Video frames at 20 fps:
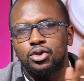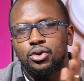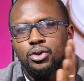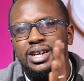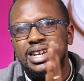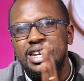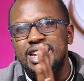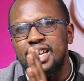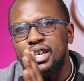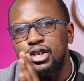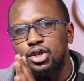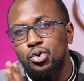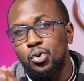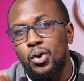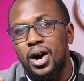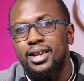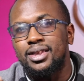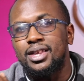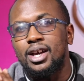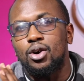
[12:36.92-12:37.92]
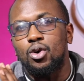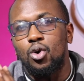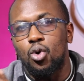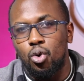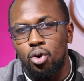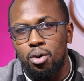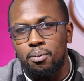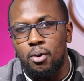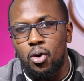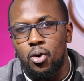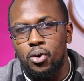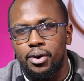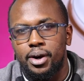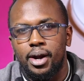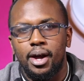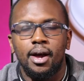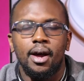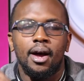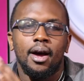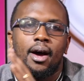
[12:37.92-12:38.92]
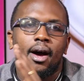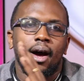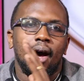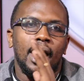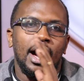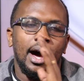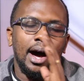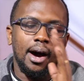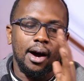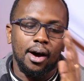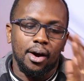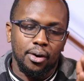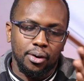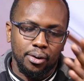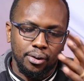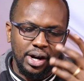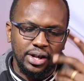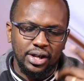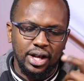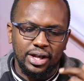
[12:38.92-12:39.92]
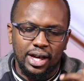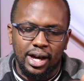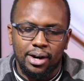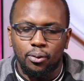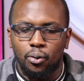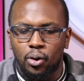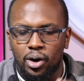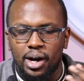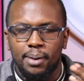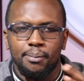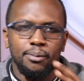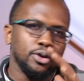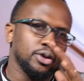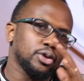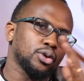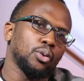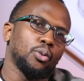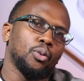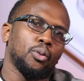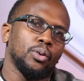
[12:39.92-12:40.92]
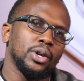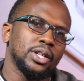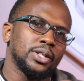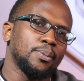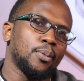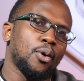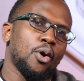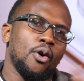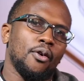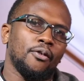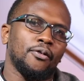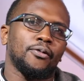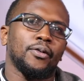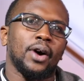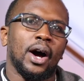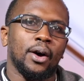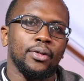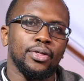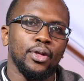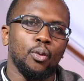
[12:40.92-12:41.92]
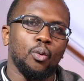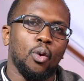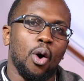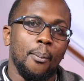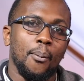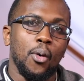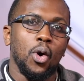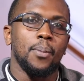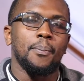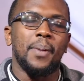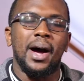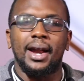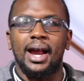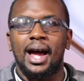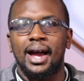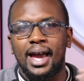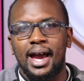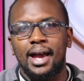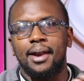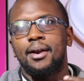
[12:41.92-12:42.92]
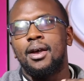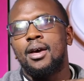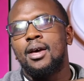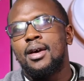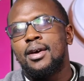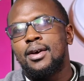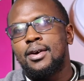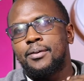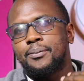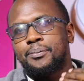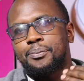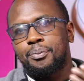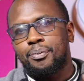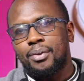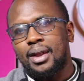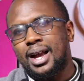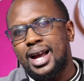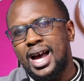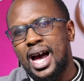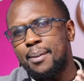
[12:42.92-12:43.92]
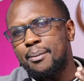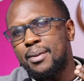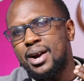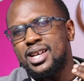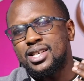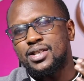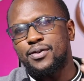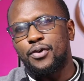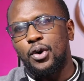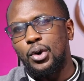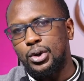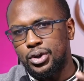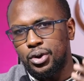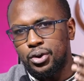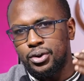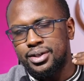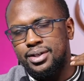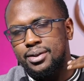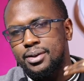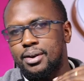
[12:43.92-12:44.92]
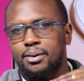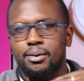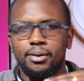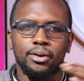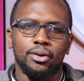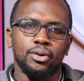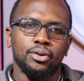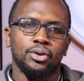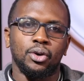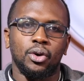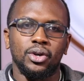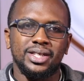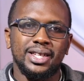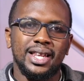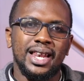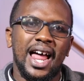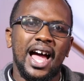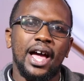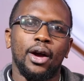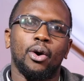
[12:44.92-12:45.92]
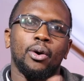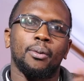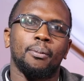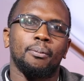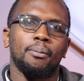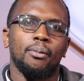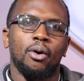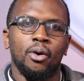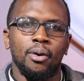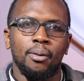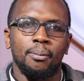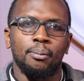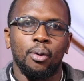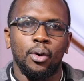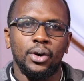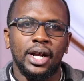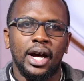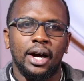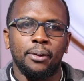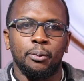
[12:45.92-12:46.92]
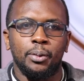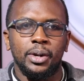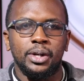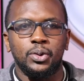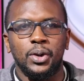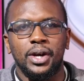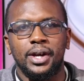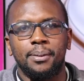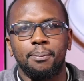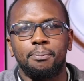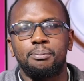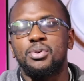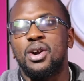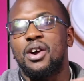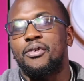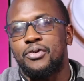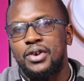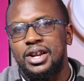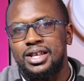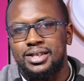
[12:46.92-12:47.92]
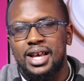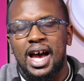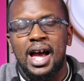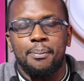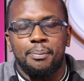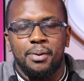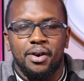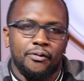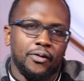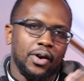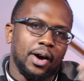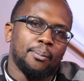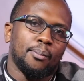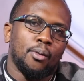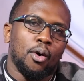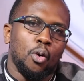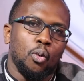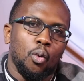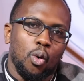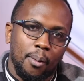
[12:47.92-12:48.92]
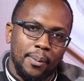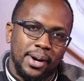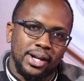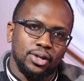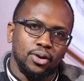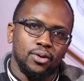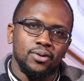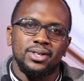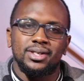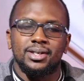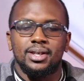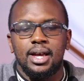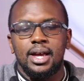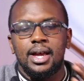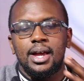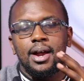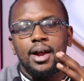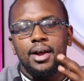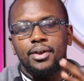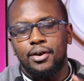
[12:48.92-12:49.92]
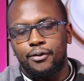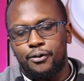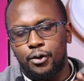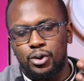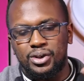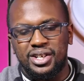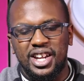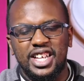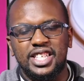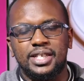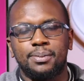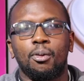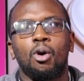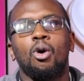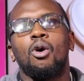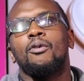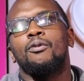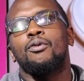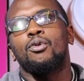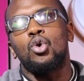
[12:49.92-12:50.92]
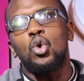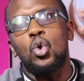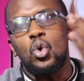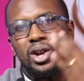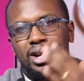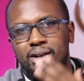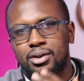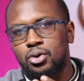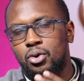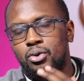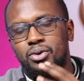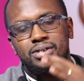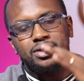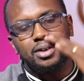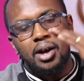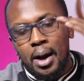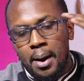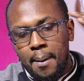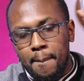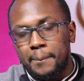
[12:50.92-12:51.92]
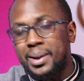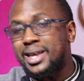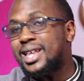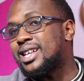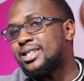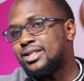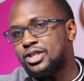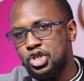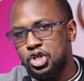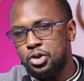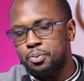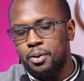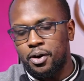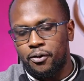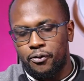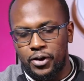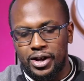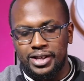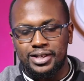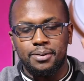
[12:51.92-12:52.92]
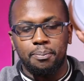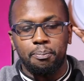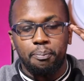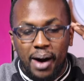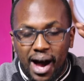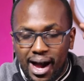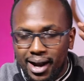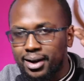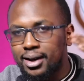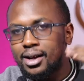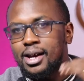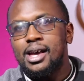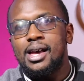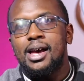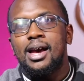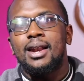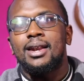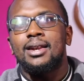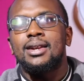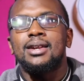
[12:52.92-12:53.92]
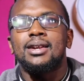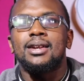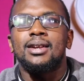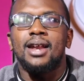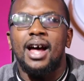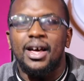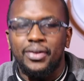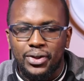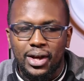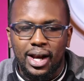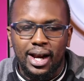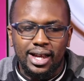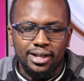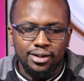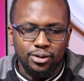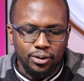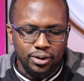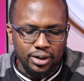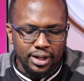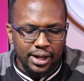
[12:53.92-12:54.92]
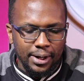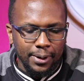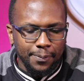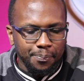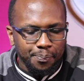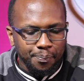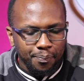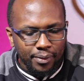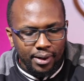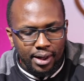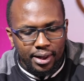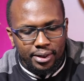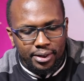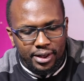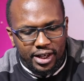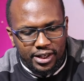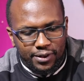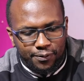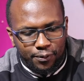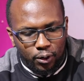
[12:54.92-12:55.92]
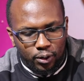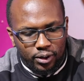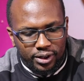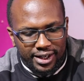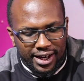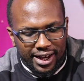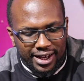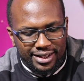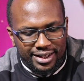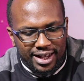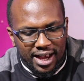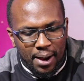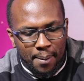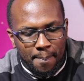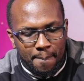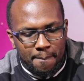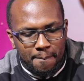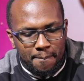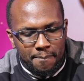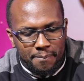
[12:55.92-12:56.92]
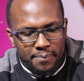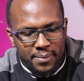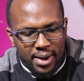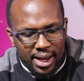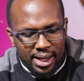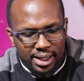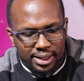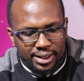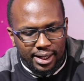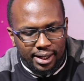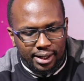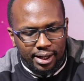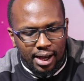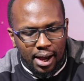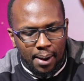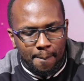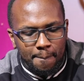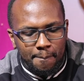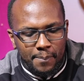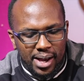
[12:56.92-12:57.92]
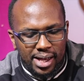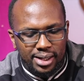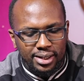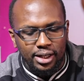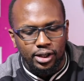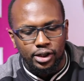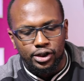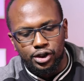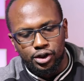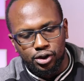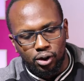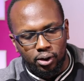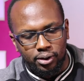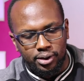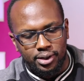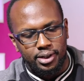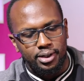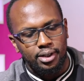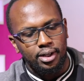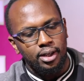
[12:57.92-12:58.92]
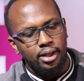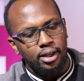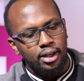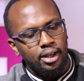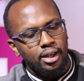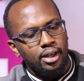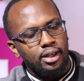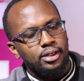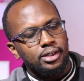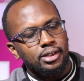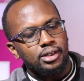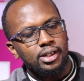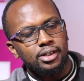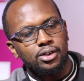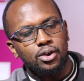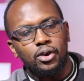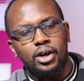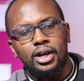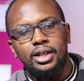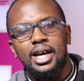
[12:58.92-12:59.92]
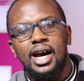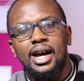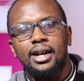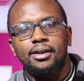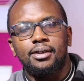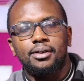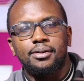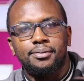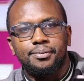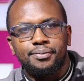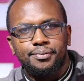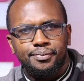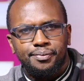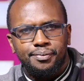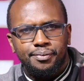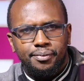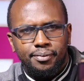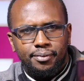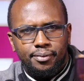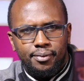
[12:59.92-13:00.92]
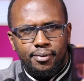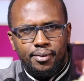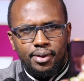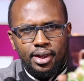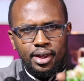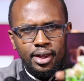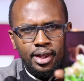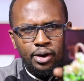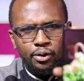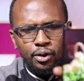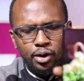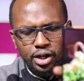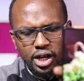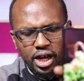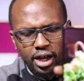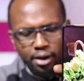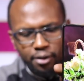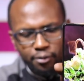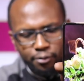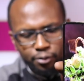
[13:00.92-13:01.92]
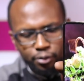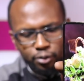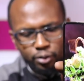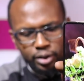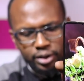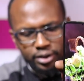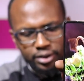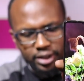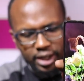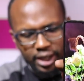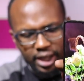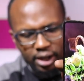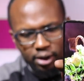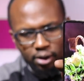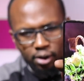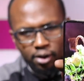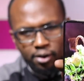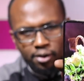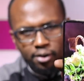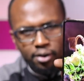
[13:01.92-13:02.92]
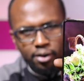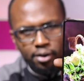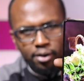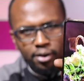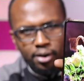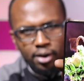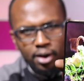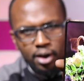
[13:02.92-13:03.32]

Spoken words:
to lean toward the cool mode rather than what I'm used to is more of the warm mode. But again, cameras, photos, those lie on border between preference. I prefer more warmer tones. The phone takes more of cooler tones, but that's just preference. But nonetheless, to say, this phone takes amazing, amazing shots. Just look at that. Now we've taken all,